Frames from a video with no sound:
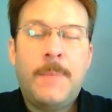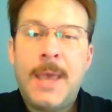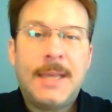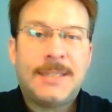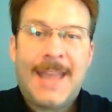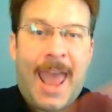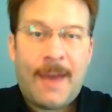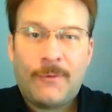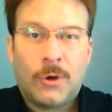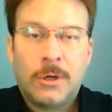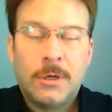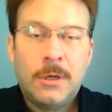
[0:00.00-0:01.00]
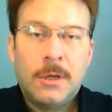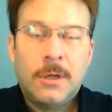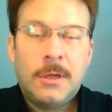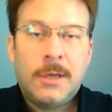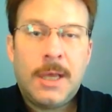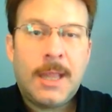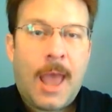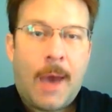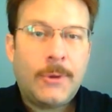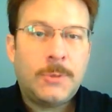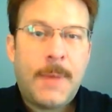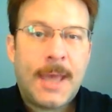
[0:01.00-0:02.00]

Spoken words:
biggest ever in college